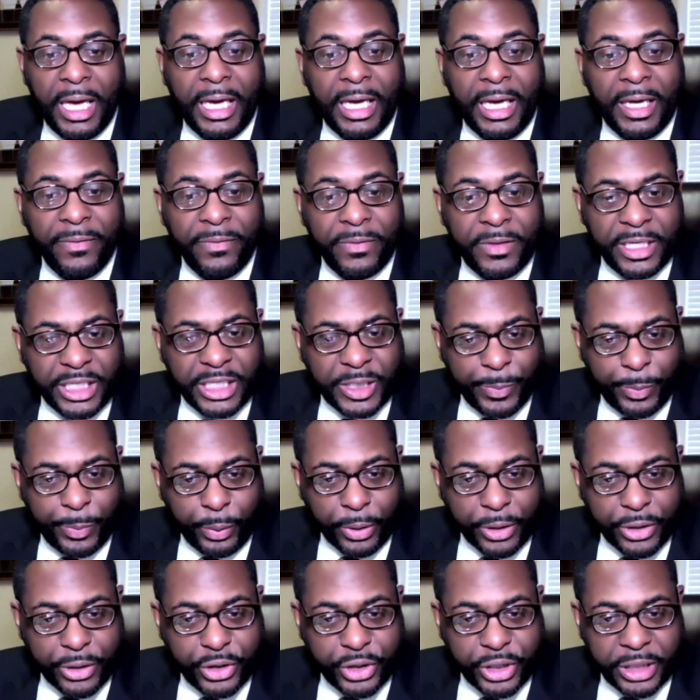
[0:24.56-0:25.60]
In this
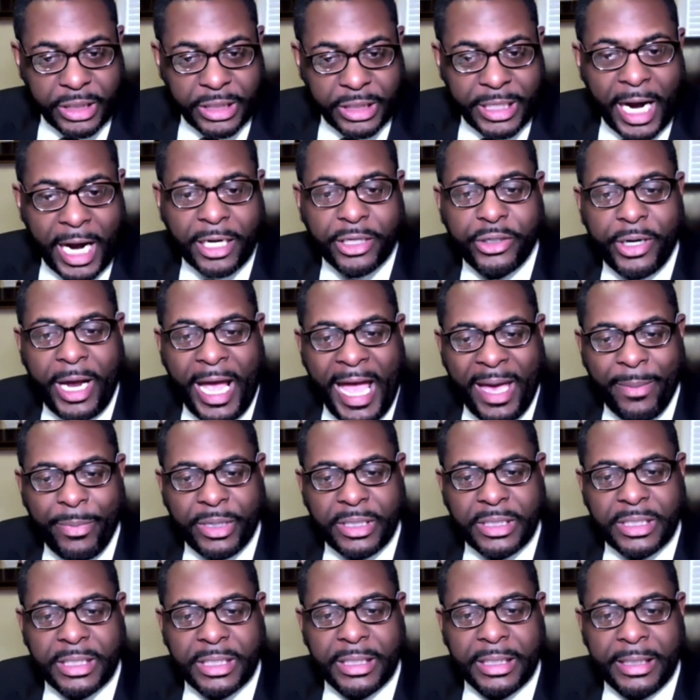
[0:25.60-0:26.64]
portion, Doctor
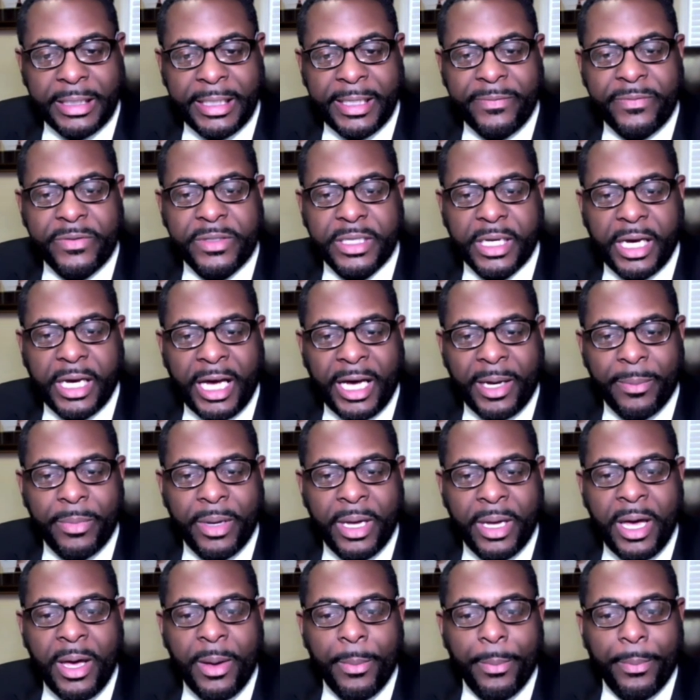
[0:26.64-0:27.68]
Abbington lifts up
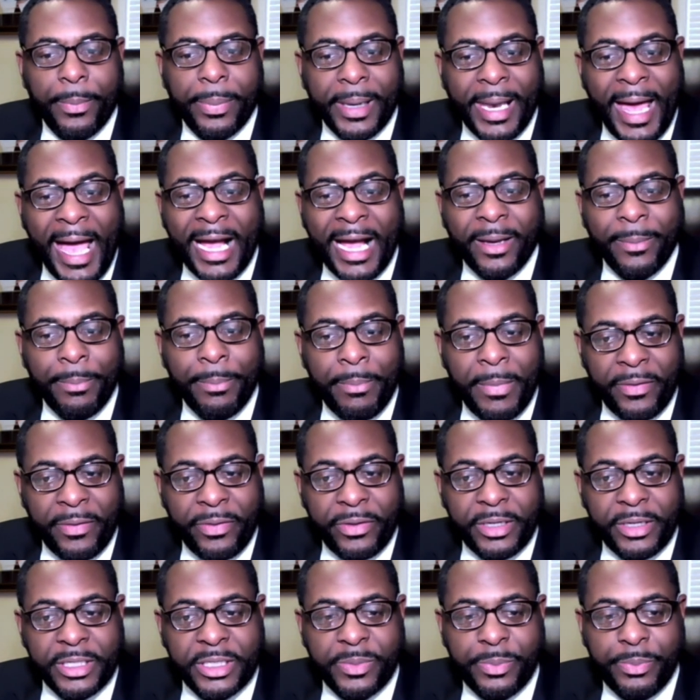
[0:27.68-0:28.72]
Black
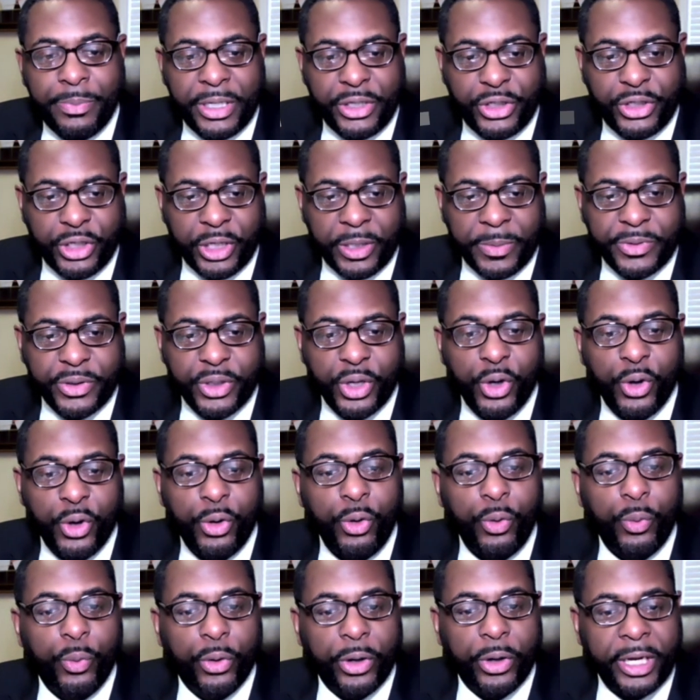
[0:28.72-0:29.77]
Methodist bishops
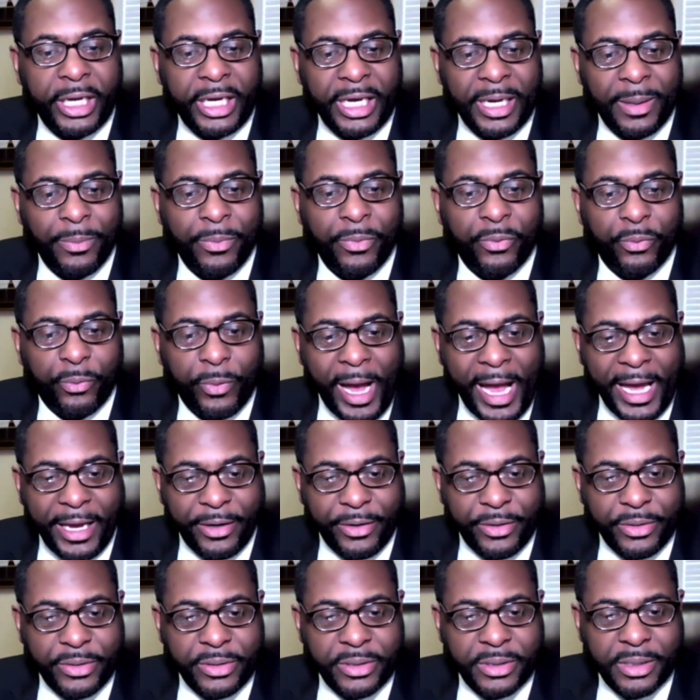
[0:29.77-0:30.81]
who were hymn
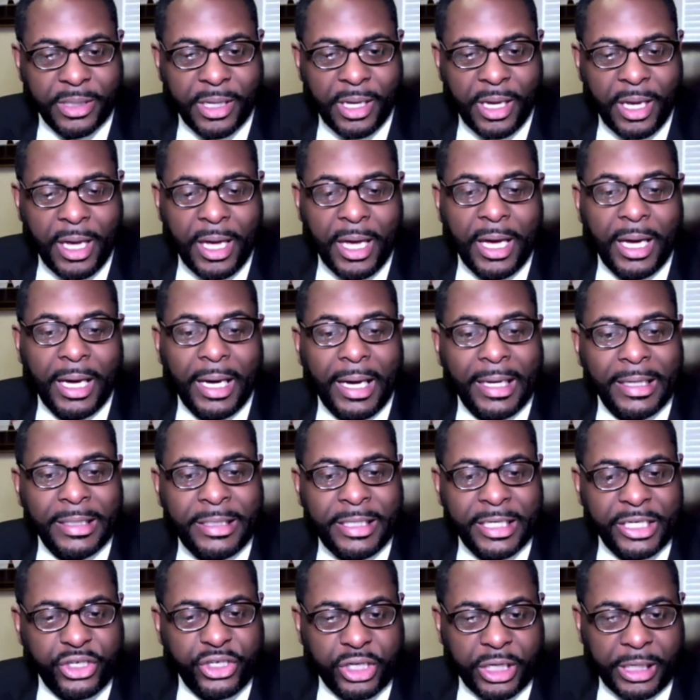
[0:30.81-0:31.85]
writers.
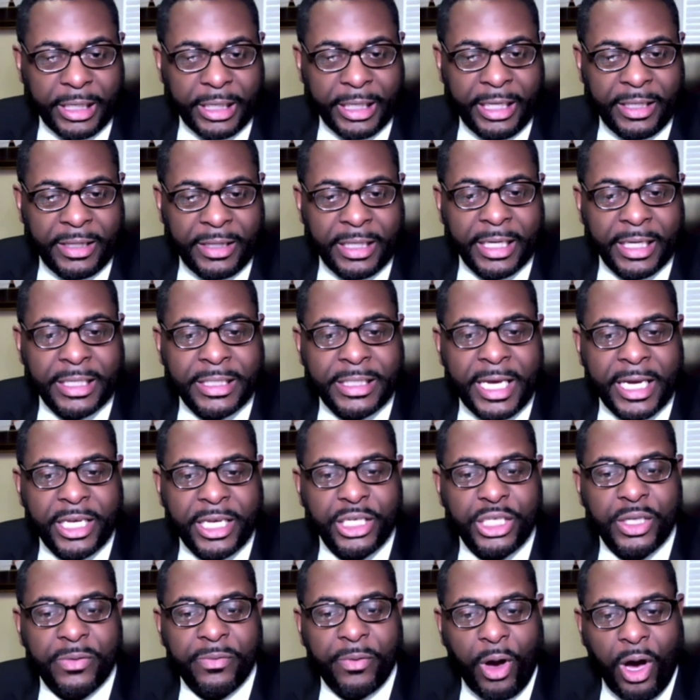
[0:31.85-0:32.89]
Additionally, the
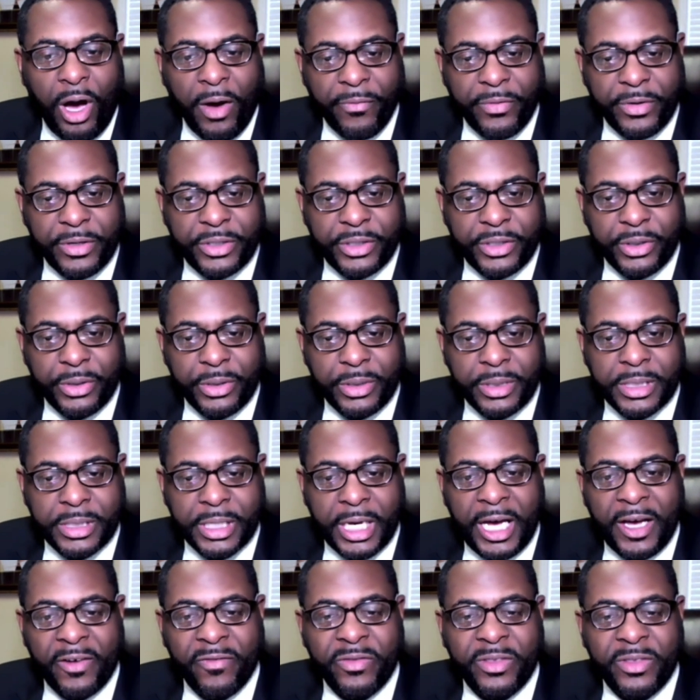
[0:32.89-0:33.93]
executive officers
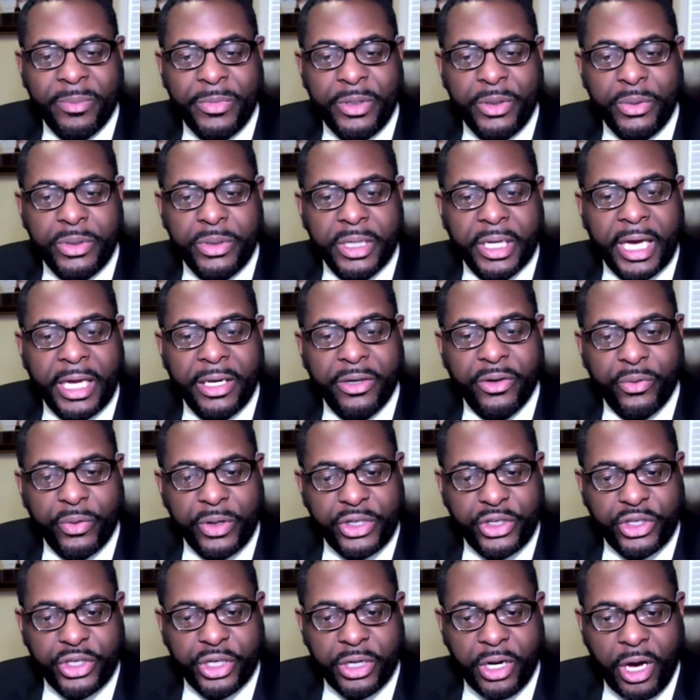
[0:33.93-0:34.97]
of the Music and
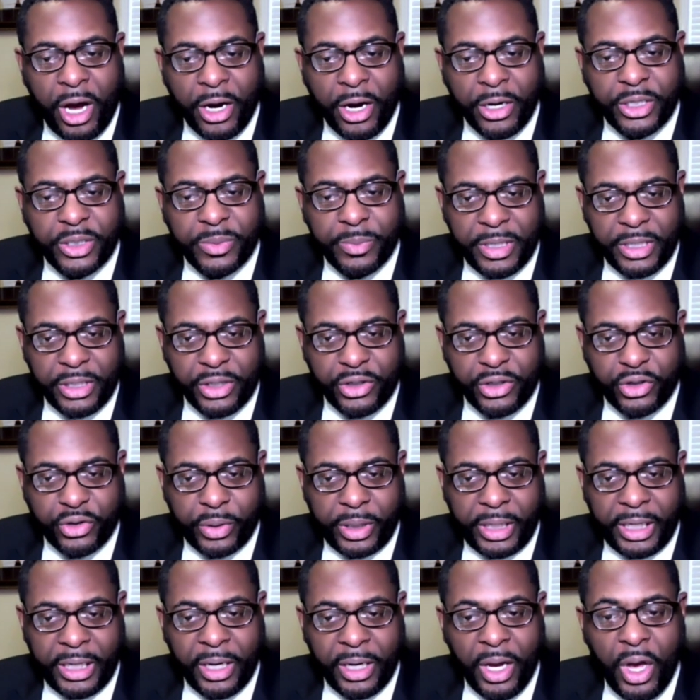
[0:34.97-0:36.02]
Christian Arts
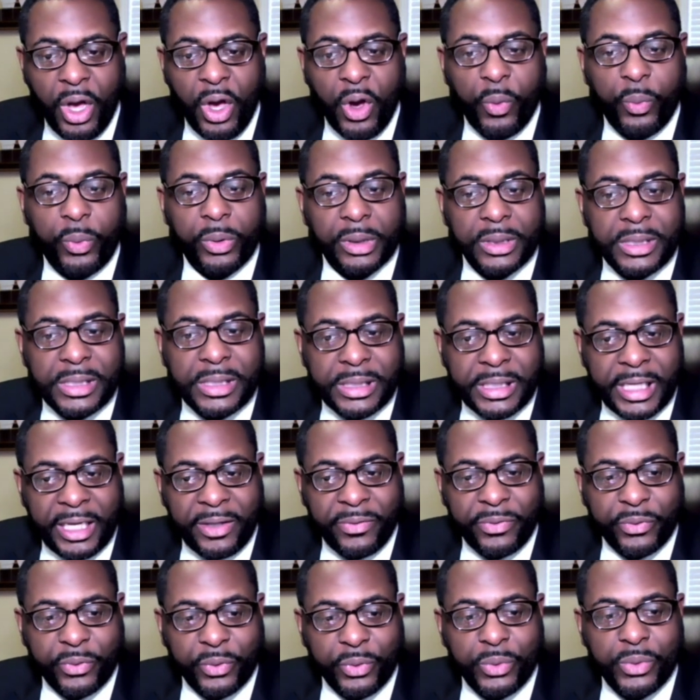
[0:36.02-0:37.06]
Ministry will
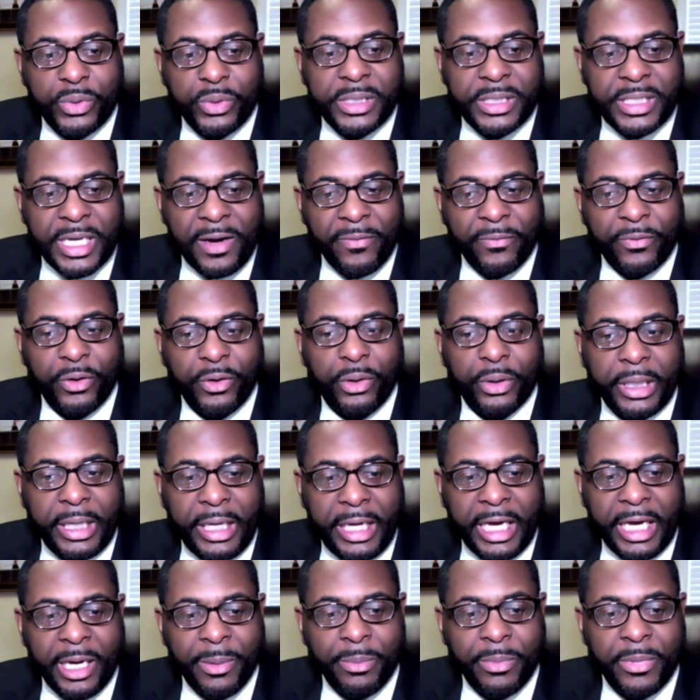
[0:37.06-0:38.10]
sing through several
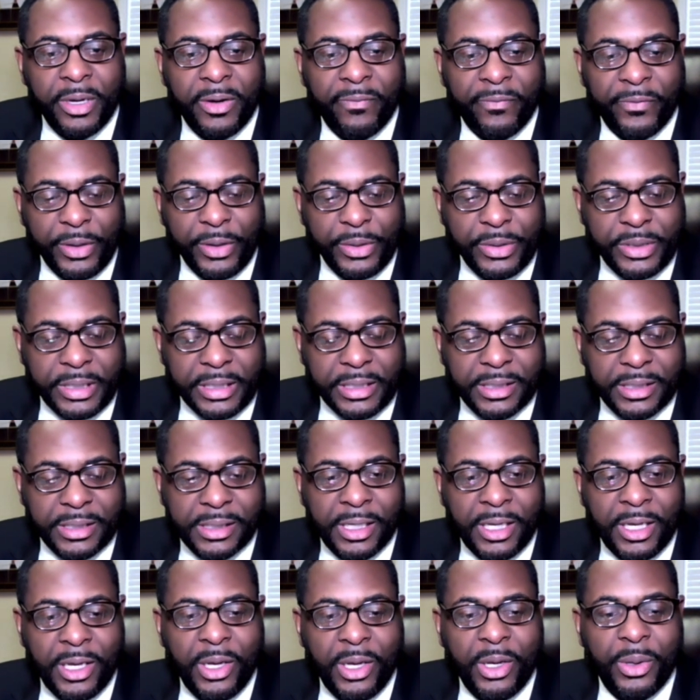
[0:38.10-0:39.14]
hymn verses.